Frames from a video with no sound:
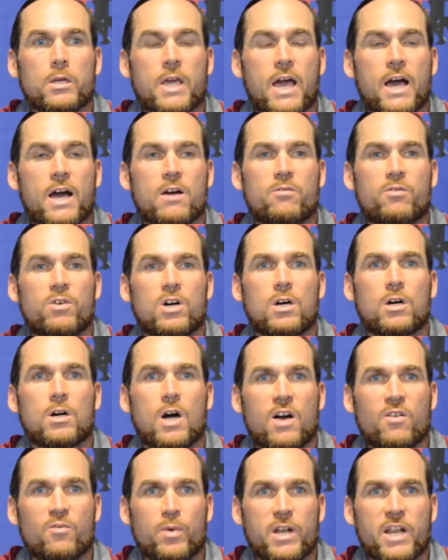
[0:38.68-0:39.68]
Yeah,
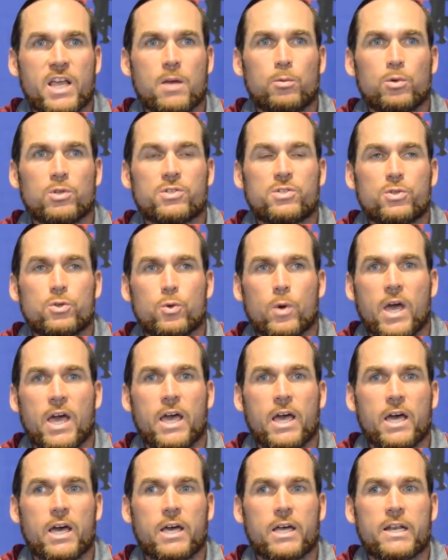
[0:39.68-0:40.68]
I've been able to
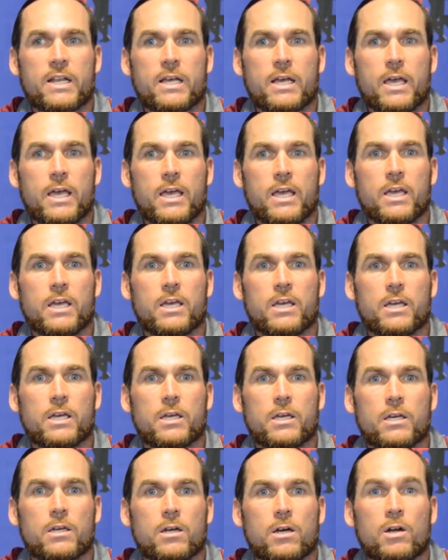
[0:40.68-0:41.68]
add
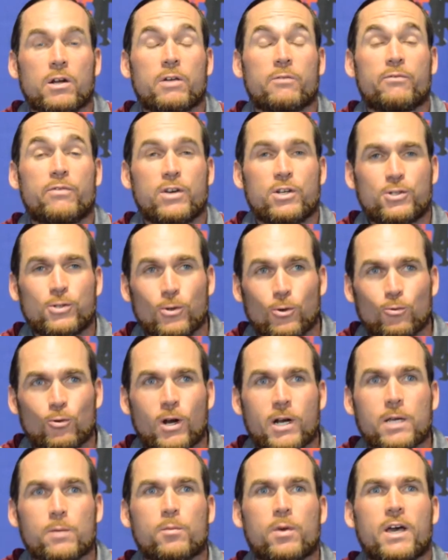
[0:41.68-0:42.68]
an official
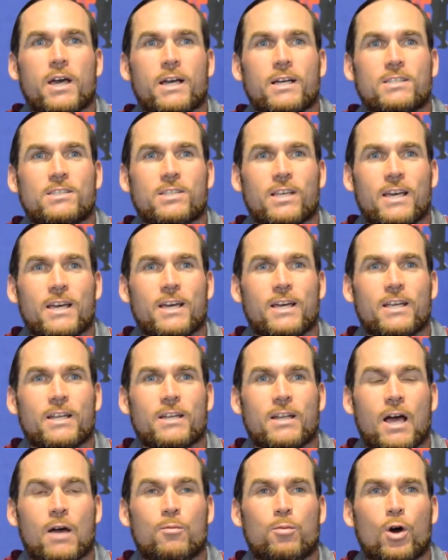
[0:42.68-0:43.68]
running backs,
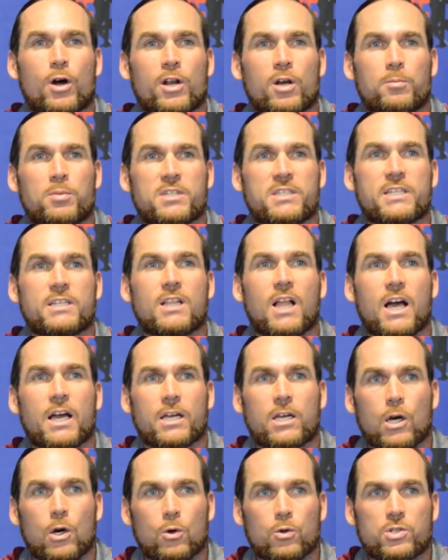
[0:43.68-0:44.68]
and I brought up a
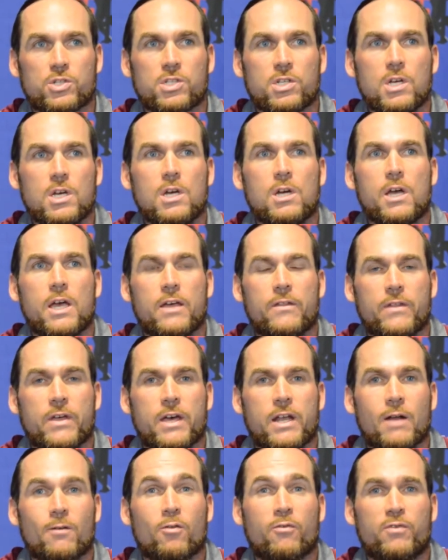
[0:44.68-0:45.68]
D-line coach, and
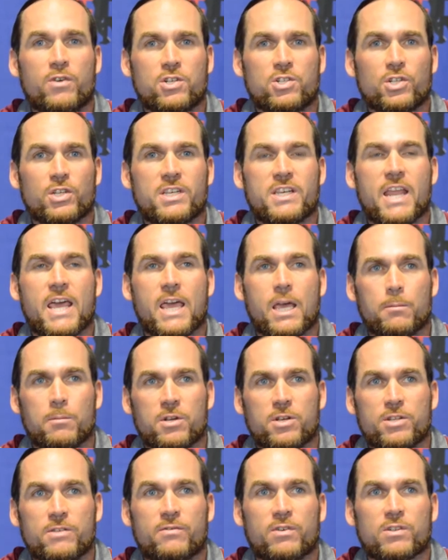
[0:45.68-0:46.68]
then I've officially named
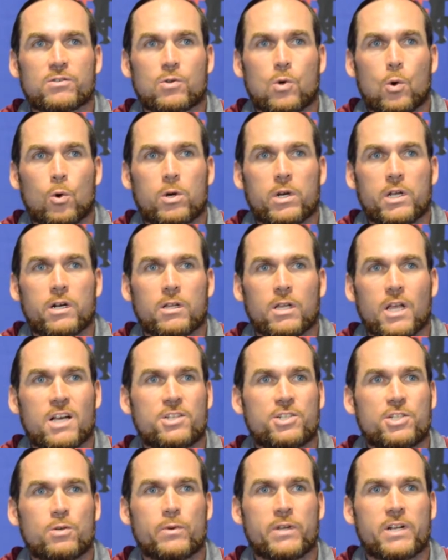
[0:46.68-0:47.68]
a defensive coordinator.
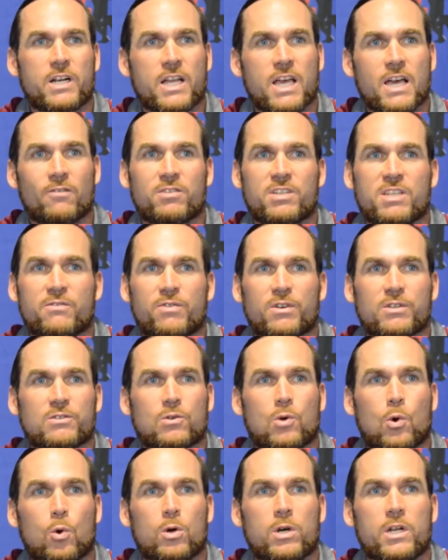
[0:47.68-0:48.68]
Last year we didn't have a
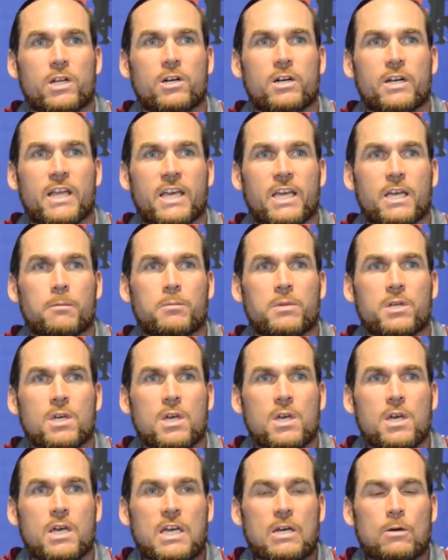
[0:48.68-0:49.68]
defensive coordinator named.
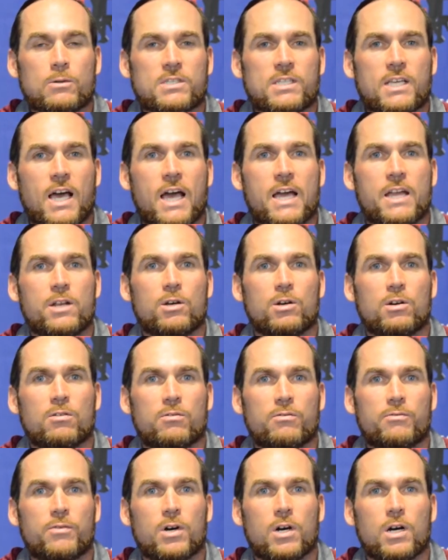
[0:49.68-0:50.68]
It was kind
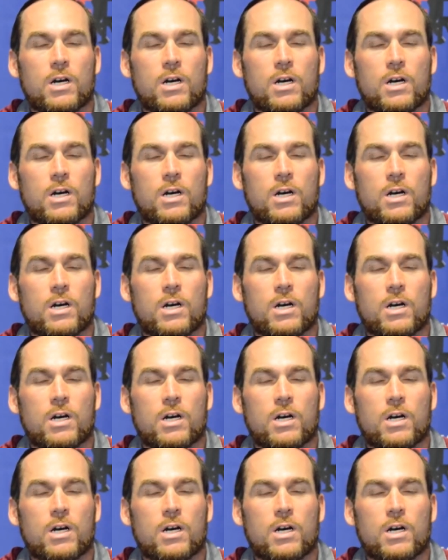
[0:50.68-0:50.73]
of